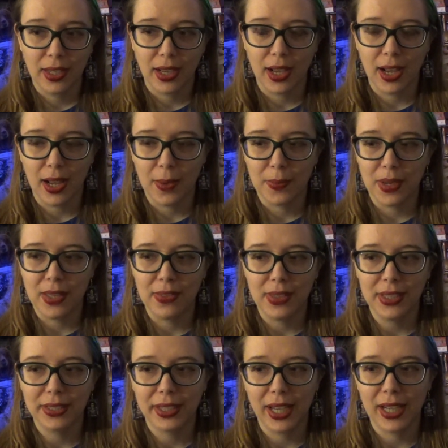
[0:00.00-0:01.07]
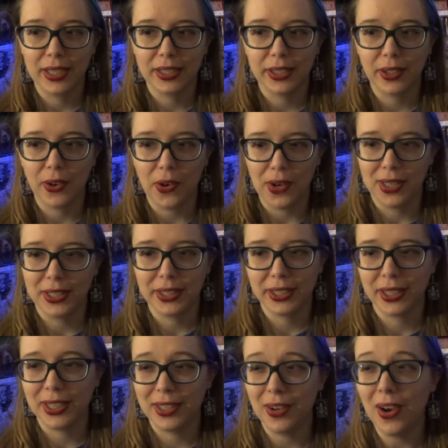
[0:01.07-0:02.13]
And this has
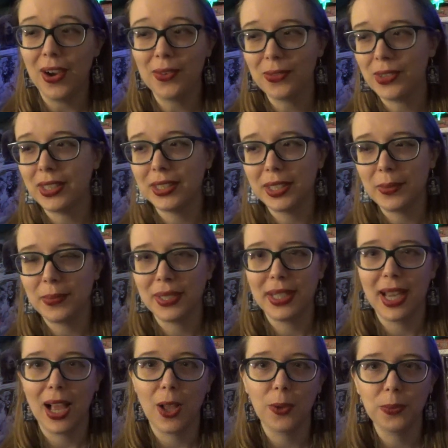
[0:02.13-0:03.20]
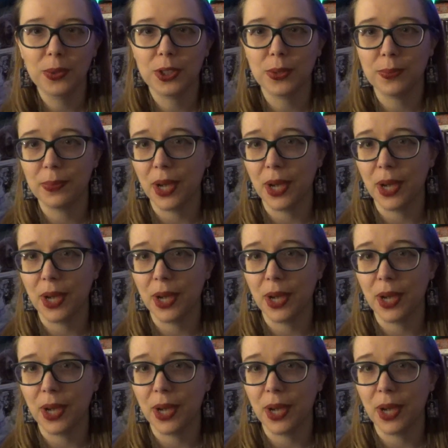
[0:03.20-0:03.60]
honestly not really been helped